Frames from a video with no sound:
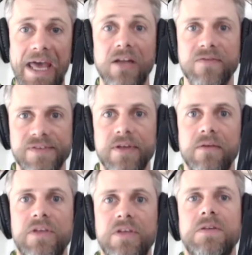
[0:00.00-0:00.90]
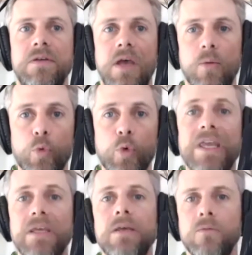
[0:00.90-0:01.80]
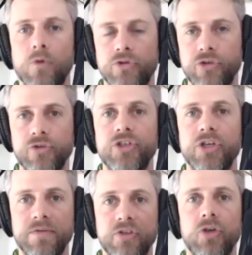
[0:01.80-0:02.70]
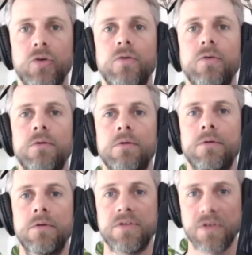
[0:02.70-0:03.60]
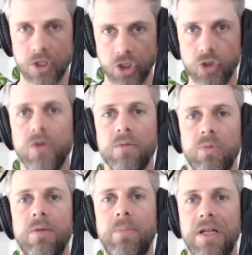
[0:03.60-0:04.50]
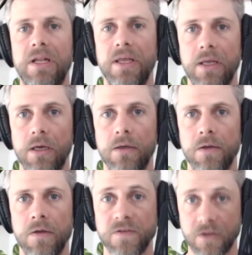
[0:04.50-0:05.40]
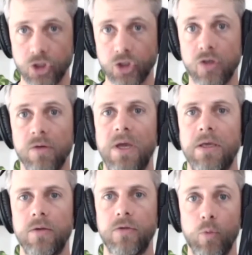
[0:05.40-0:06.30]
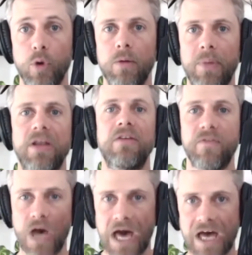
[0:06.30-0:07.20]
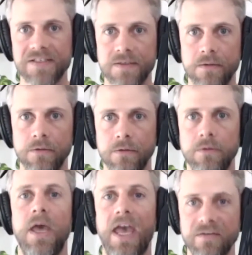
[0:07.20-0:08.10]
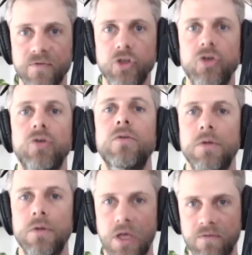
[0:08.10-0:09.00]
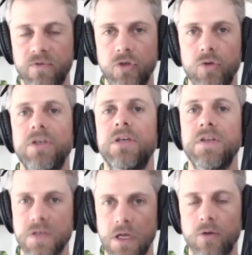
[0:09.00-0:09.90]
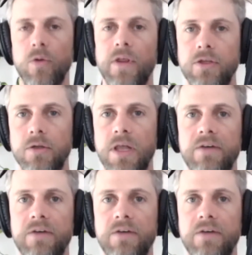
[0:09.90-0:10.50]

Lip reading: of service. And we want to serve you so that you can be a better leader, so that you can make the world better for us and for you and for your kids and all that you love.